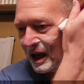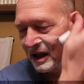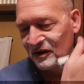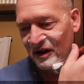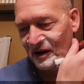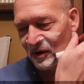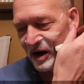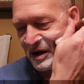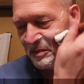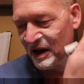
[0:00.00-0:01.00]
It's like a rite
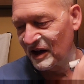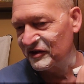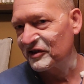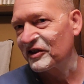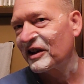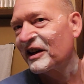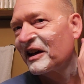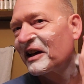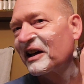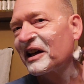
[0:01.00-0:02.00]
of passage.
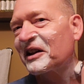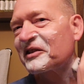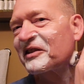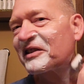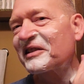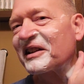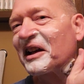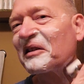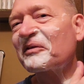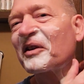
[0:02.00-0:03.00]
It's kind
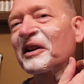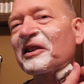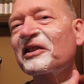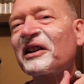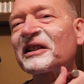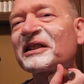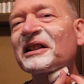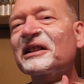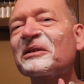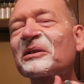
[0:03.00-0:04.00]
of funny, it's like
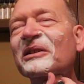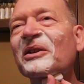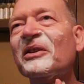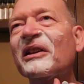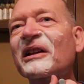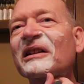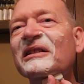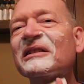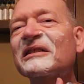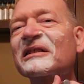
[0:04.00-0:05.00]
with all the
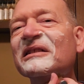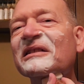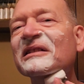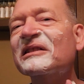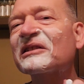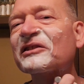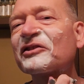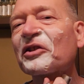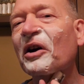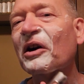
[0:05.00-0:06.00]

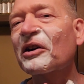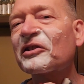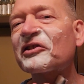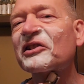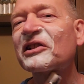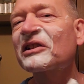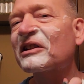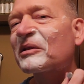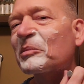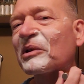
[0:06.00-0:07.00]
charged
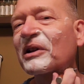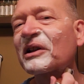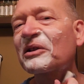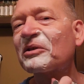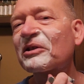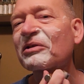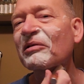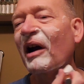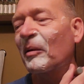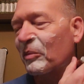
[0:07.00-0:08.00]
political
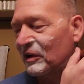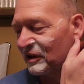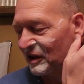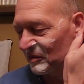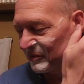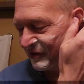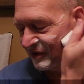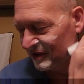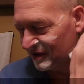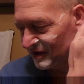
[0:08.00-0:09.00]
crap when it comes
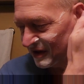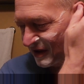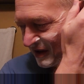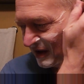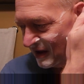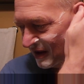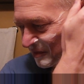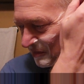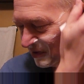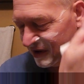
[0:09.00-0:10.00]
to
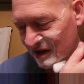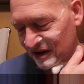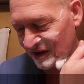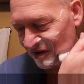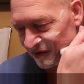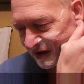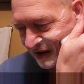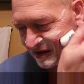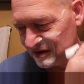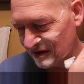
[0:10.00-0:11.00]
politically correct